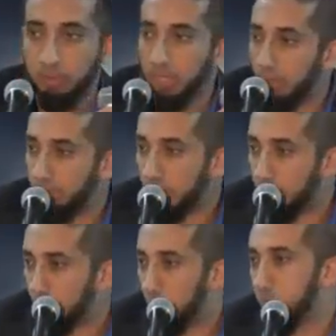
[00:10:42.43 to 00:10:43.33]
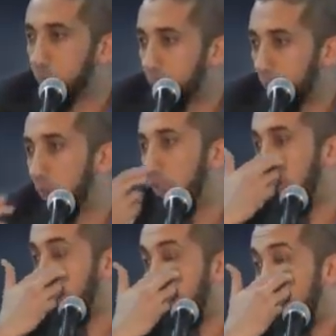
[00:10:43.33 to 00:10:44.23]
we have to come closer to the word
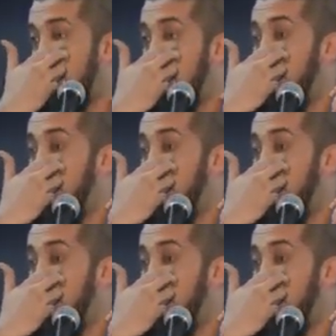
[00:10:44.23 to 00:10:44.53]
of Allah.